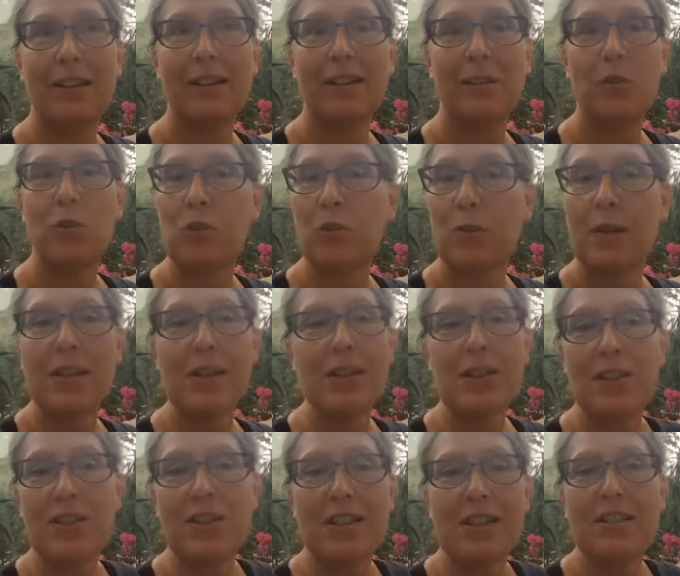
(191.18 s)
those
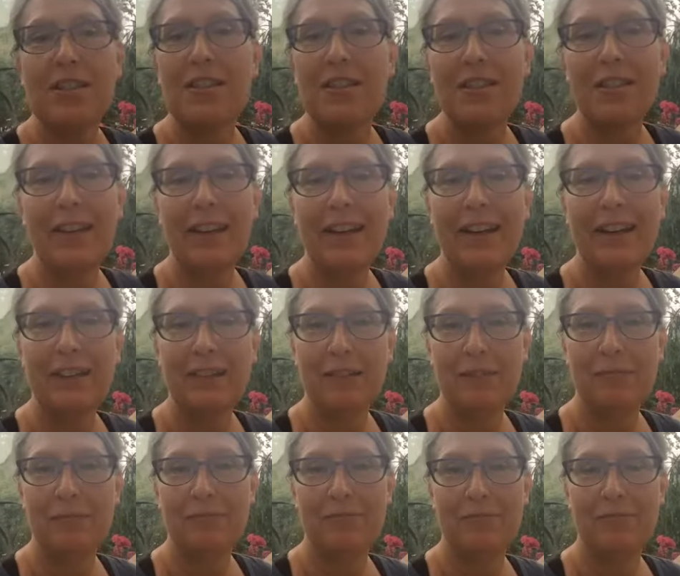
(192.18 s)
questions are still there,
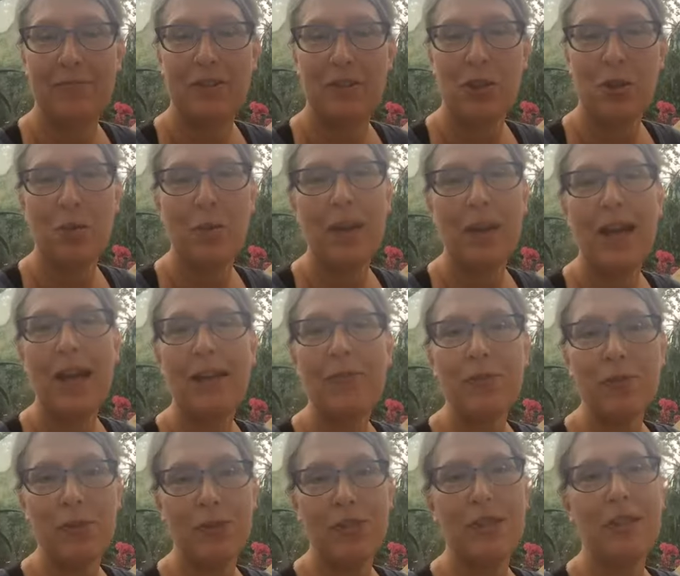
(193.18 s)
so we have
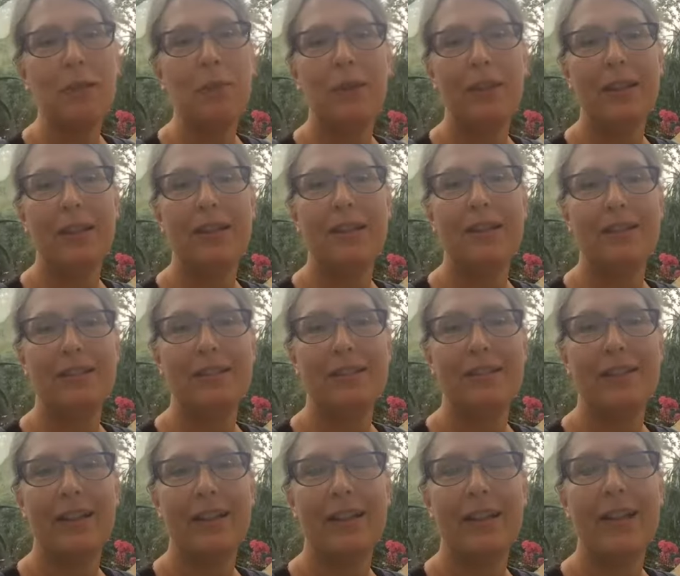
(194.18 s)
to deal with it.
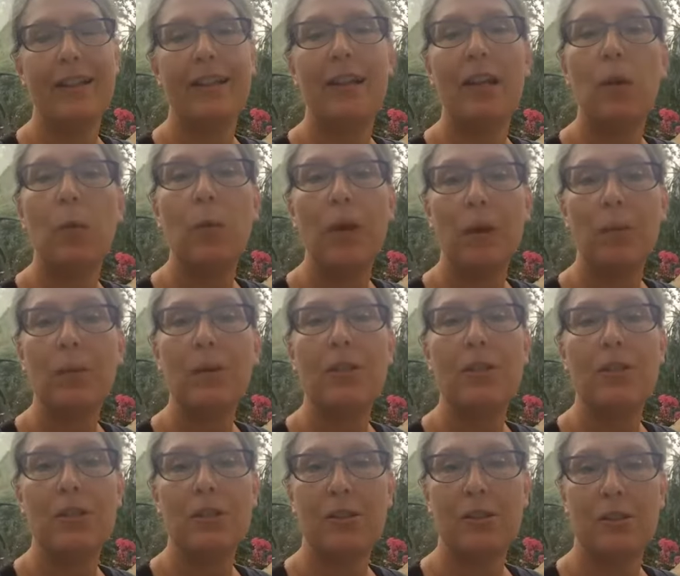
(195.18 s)
And I think when we
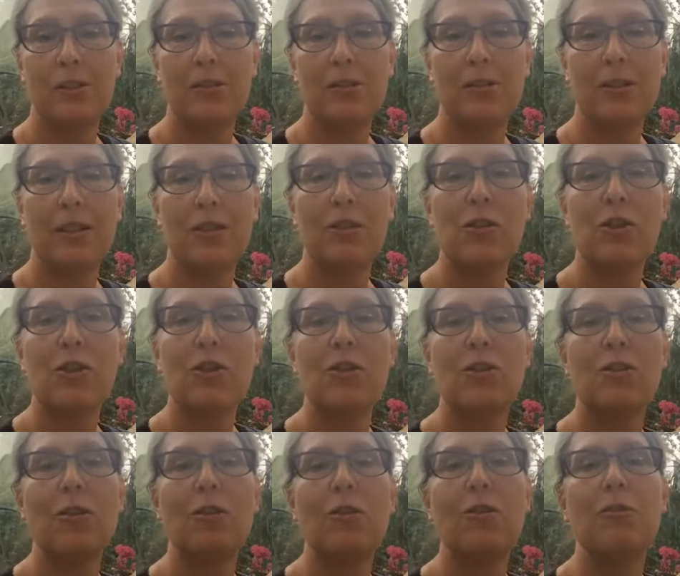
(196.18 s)
do, there's
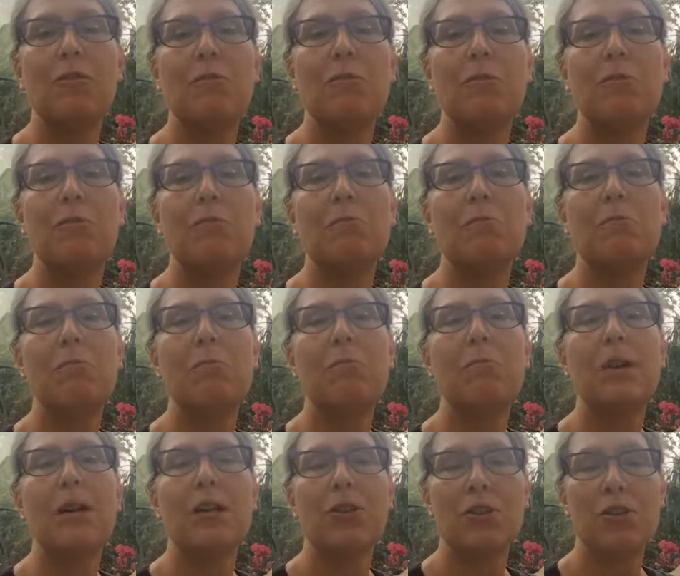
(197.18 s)
so
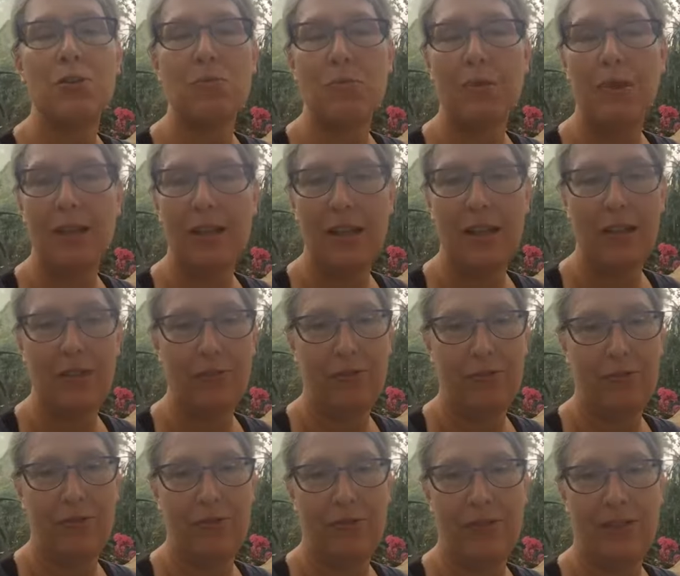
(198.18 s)
much relief.
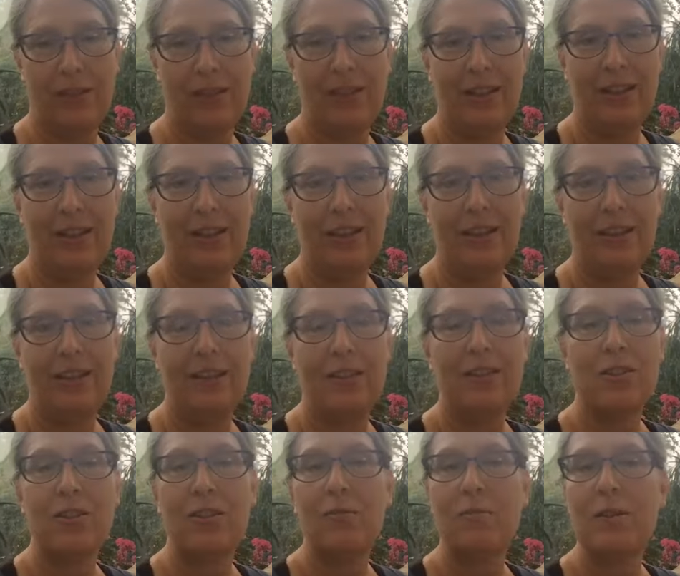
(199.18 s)
There's
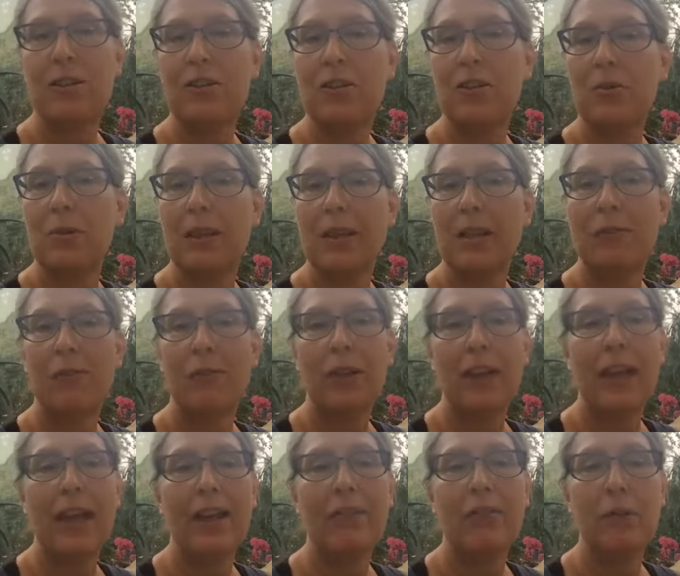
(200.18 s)
so much relief for
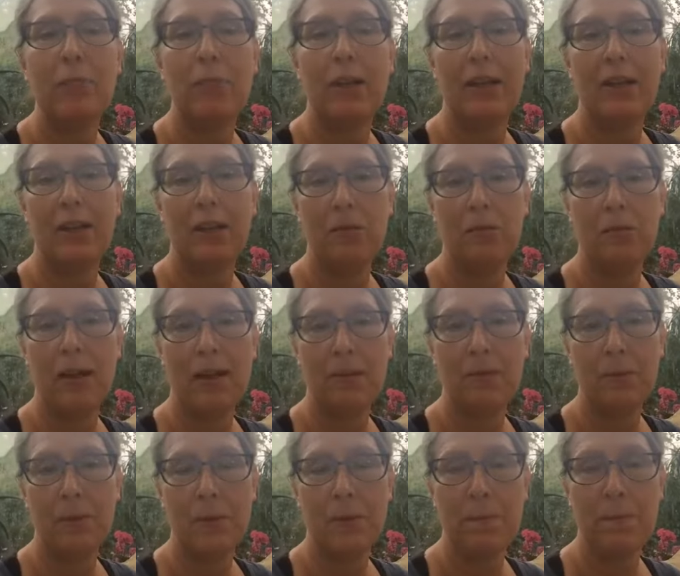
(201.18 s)
everybody
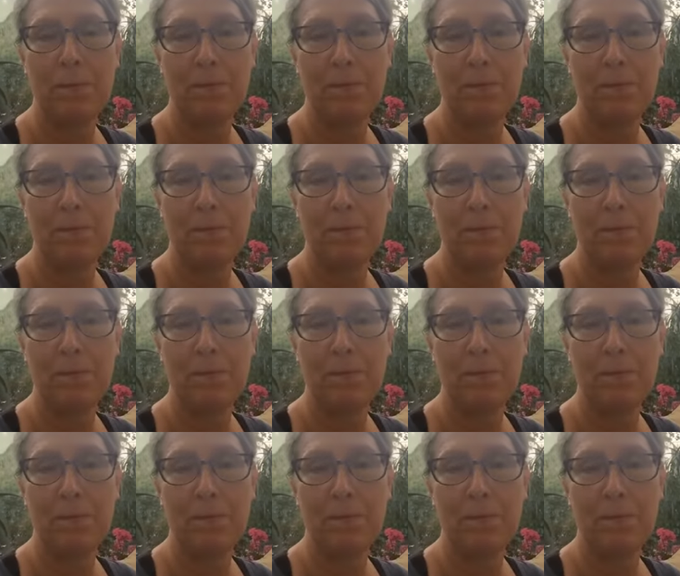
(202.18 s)
around.